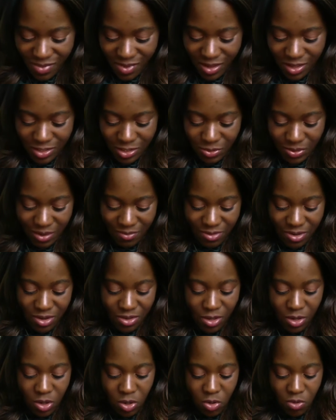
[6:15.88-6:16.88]
So we have
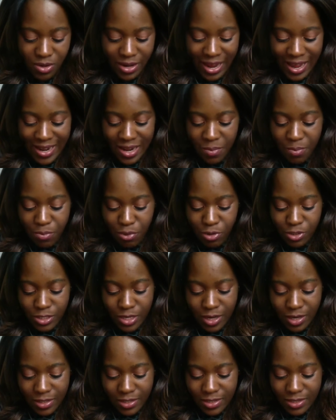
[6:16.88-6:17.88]
another Laura Geller
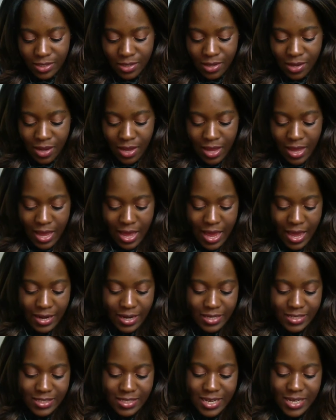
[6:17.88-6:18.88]
product, and
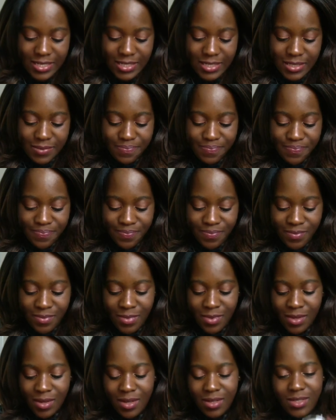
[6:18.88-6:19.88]
it's this.
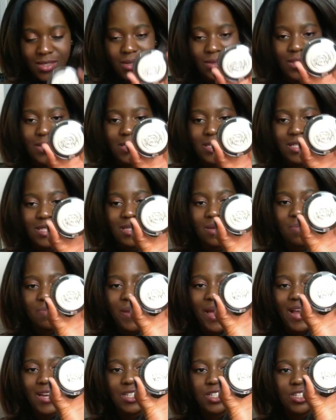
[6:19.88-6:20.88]
So this is the
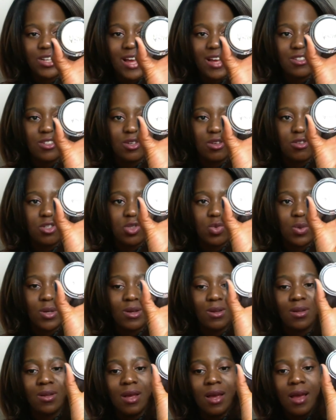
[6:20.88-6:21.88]
Baked Gelato
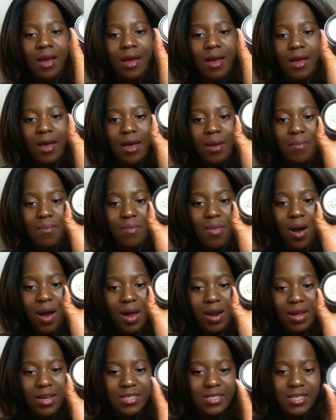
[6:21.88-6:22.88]
Swirl
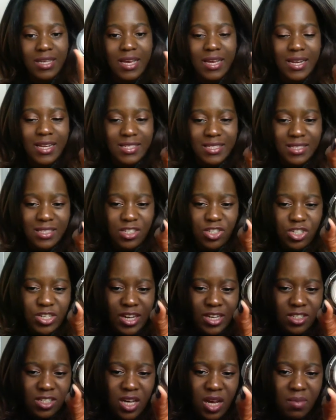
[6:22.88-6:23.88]
highlighter, and it's in the
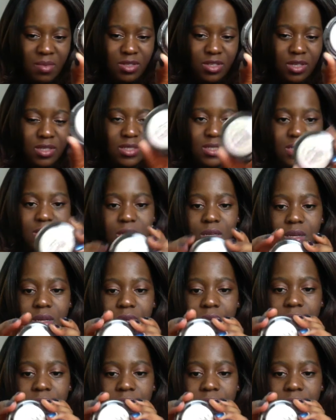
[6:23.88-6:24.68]
shade Diamond Dust.